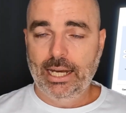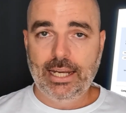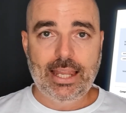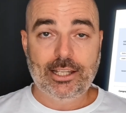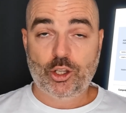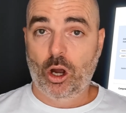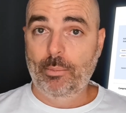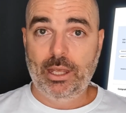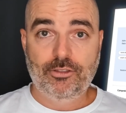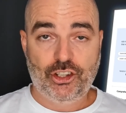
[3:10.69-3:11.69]
And in that
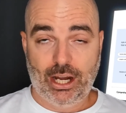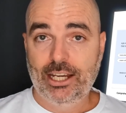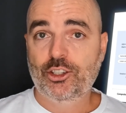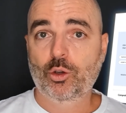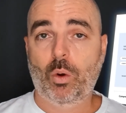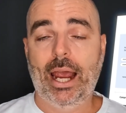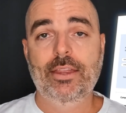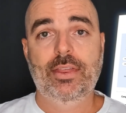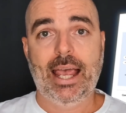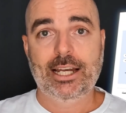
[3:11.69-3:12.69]
time, they've changed the way
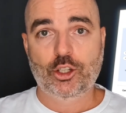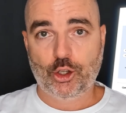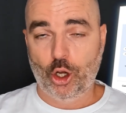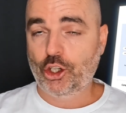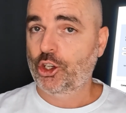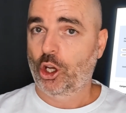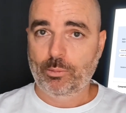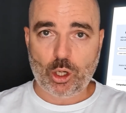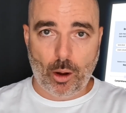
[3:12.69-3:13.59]
that search terms